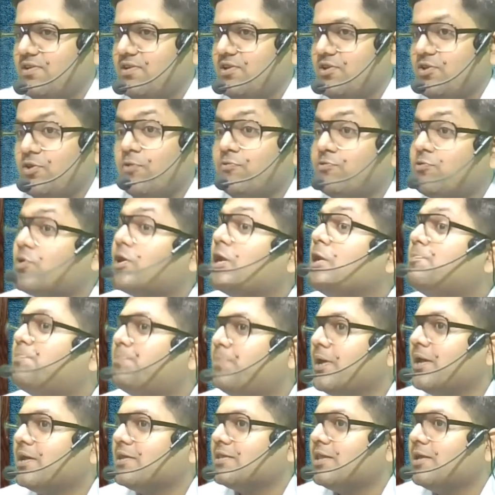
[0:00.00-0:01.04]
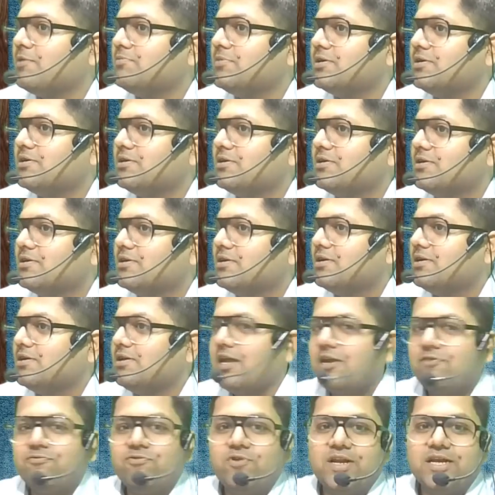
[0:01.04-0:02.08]
You have to keep paying them.
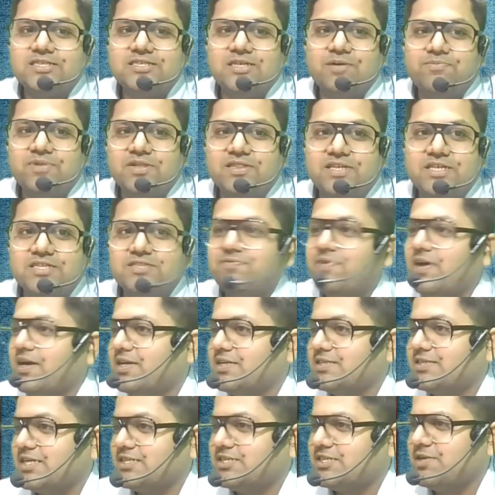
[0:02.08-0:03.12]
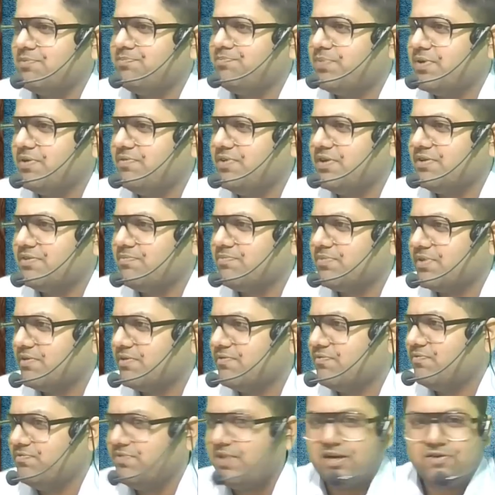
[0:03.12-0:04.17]
Like for example, this virus HMPV, something
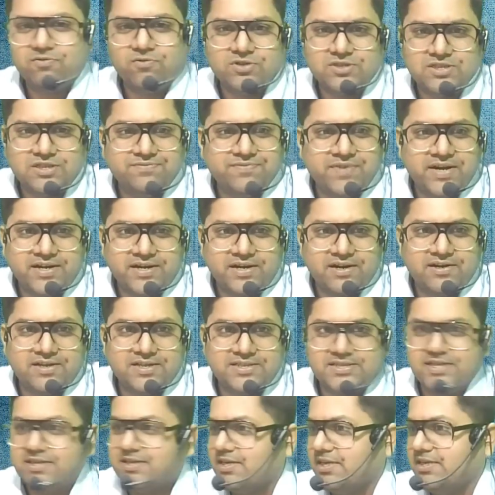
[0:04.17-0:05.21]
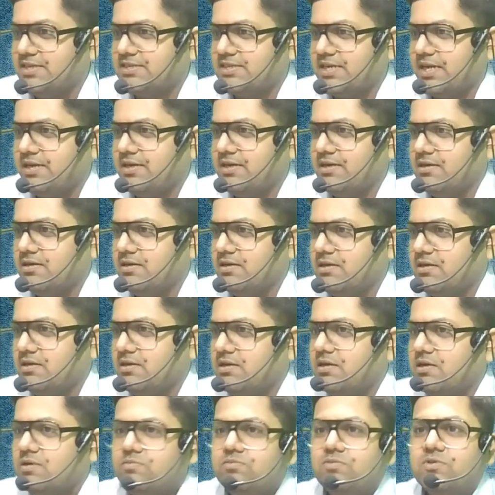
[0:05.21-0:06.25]
that was invented recently in China.
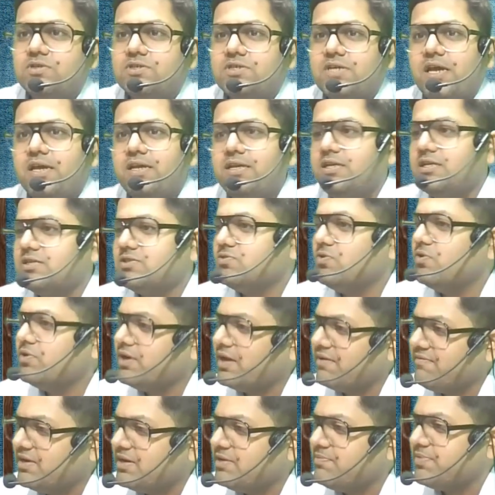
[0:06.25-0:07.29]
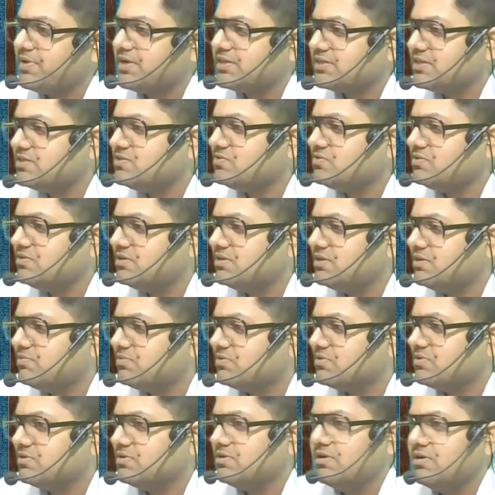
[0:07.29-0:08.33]
Bro, Chinese don't have any patience on me.
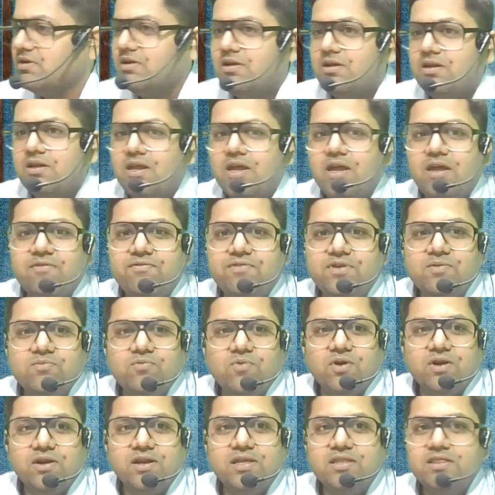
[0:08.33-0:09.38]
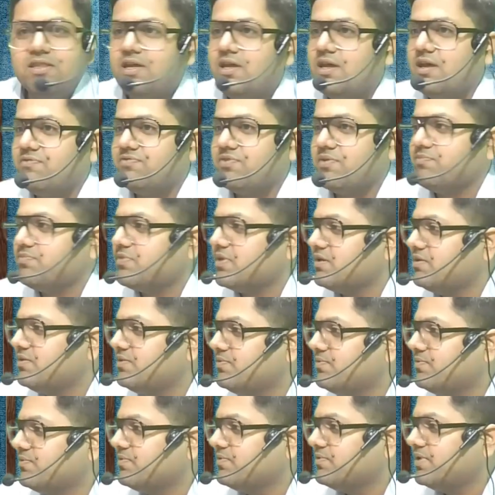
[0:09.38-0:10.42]
Every morning they have something
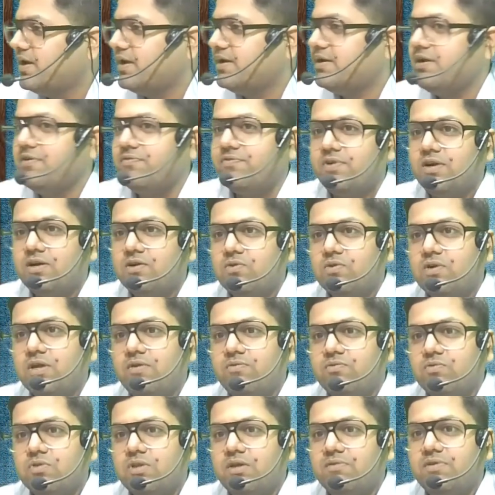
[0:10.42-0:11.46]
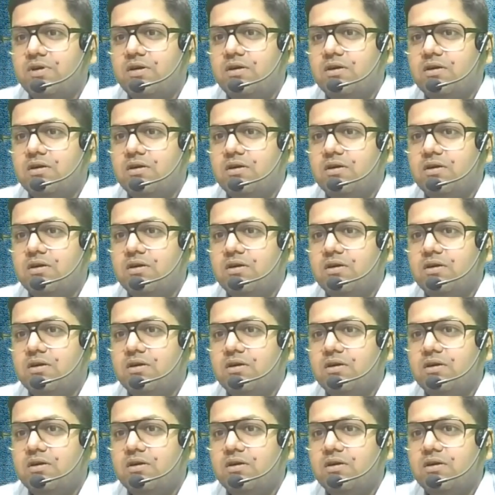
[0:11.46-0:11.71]
new and different to give to the world.